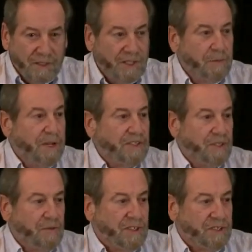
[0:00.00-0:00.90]
Jim
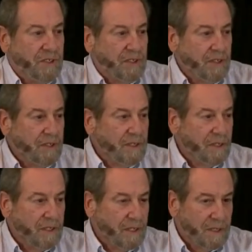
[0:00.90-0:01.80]
mentioned Rich Shuker.
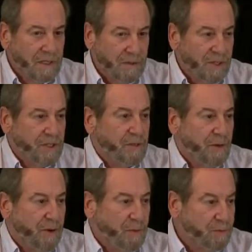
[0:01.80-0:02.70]
Rich is a
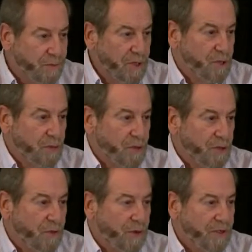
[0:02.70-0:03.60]
very close
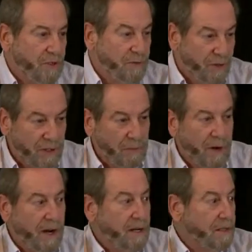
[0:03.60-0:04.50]
personal friend of
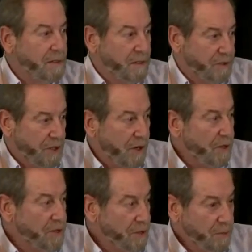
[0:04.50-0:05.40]
mine, of
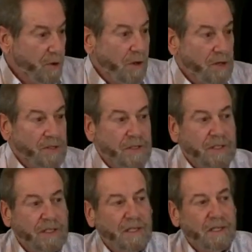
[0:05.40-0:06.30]
Charlie's, of Paula's.
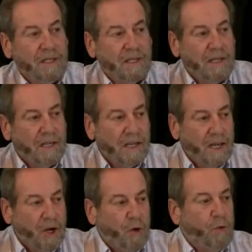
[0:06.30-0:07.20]

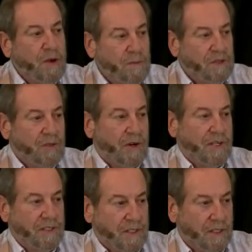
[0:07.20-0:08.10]
We've been
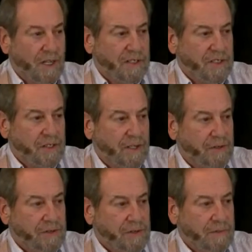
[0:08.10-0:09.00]
talking to the
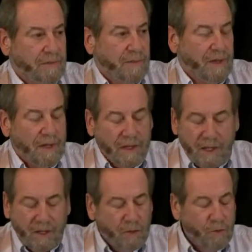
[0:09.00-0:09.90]
legislators.
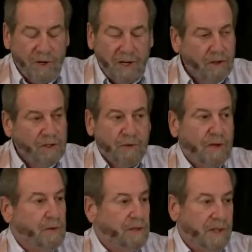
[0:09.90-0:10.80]
We don't
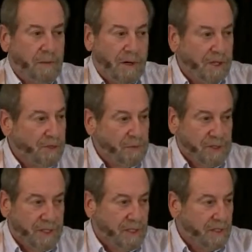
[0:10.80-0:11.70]
agree with them
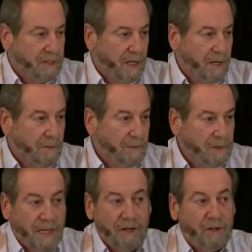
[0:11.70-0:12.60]
100% of the time.
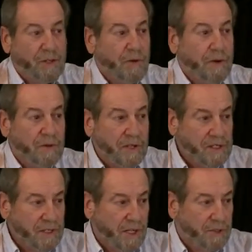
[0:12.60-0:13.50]
They don't agree with
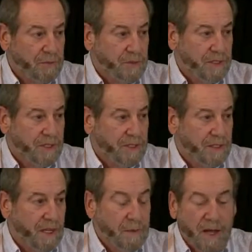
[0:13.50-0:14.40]
us 100% of the
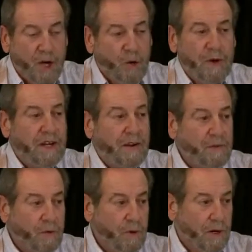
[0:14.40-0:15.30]
time. We
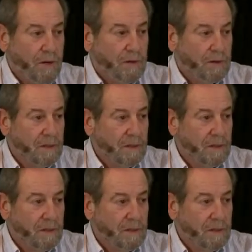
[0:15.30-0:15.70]
never will.